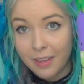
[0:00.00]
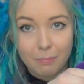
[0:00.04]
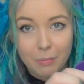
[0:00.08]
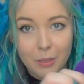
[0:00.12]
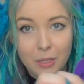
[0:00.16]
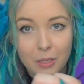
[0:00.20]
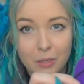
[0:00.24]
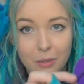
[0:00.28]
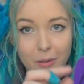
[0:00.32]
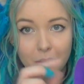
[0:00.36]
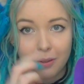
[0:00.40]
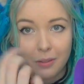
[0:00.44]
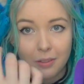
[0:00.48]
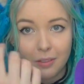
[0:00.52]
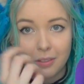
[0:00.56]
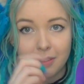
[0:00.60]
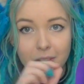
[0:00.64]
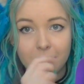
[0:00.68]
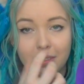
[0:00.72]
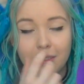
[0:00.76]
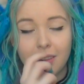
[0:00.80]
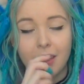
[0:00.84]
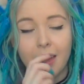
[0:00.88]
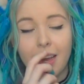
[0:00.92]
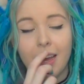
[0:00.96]

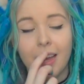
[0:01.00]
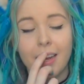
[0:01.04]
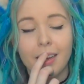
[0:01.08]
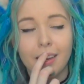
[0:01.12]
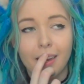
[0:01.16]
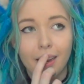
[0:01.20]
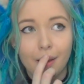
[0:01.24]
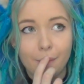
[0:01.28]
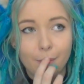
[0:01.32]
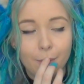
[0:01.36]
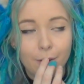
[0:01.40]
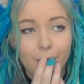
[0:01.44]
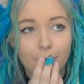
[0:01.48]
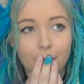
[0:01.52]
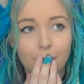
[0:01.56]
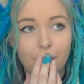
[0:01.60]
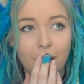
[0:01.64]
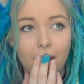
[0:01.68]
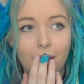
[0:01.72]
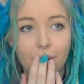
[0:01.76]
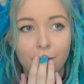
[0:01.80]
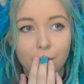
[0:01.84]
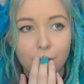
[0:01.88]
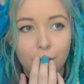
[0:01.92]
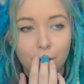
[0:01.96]
because I named him
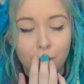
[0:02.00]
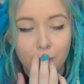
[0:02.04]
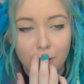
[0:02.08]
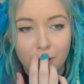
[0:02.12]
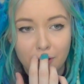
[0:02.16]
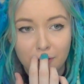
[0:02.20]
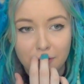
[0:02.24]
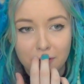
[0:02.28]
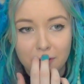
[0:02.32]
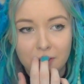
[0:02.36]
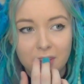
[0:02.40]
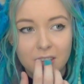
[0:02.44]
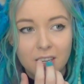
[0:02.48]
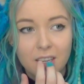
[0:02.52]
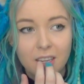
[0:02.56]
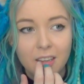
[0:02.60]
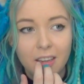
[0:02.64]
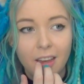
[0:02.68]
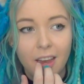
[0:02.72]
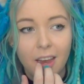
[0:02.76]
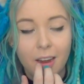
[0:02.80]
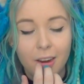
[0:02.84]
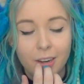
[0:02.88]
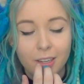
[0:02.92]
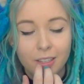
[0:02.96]
after one of the
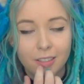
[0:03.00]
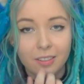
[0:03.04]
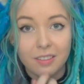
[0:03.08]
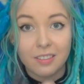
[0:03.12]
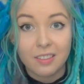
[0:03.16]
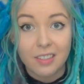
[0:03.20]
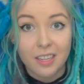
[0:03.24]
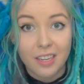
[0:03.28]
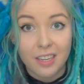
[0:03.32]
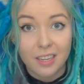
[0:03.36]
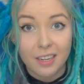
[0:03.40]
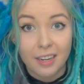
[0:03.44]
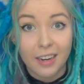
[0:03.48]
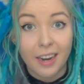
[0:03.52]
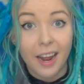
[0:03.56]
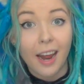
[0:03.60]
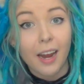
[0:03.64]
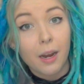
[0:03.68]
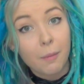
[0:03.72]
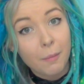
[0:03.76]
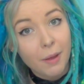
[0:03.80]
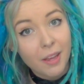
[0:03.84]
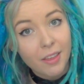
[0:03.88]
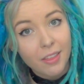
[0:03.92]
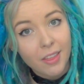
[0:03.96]
characters in an
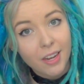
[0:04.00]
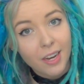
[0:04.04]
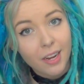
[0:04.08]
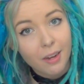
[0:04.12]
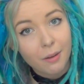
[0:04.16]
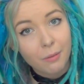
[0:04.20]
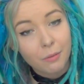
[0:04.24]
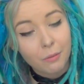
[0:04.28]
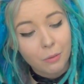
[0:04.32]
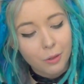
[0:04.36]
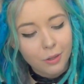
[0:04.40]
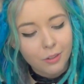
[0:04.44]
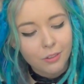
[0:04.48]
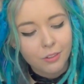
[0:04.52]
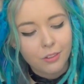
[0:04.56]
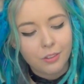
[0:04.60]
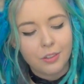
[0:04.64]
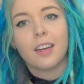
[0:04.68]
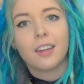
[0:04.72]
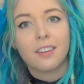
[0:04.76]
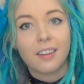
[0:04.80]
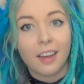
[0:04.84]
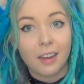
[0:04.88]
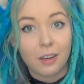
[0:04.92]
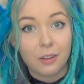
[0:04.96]
anime that I watch,
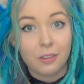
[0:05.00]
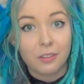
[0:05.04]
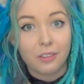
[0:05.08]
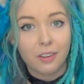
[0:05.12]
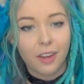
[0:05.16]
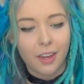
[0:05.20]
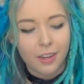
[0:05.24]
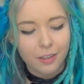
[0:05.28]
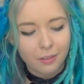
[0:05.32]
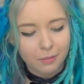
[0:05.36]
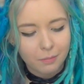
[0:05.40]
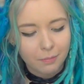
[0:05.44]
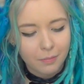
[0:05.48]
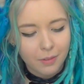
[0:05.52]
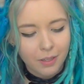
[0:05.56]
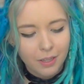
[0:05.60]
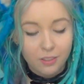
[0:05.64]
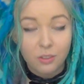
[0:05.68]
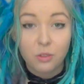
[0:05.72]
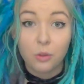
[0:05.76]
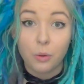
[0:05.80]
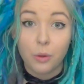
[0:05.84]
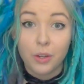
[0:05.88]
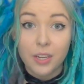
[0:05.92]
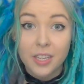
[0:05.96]
Attack on Titan,
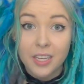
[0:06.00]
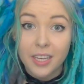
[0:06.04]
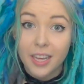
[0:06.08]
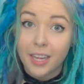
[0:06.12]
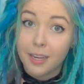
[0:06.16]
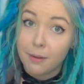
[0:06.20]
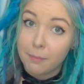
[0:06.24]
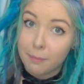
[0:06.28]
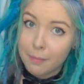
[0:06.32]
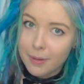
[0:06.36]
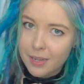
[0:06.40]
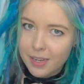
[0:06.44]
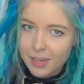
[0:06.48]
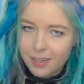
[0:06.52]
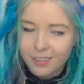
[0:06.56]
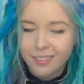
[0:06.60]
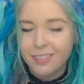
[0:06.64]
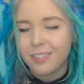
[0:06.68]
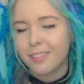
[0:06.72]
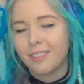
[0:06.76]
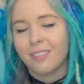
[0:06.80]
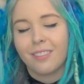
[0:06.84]
Sawney and Bean.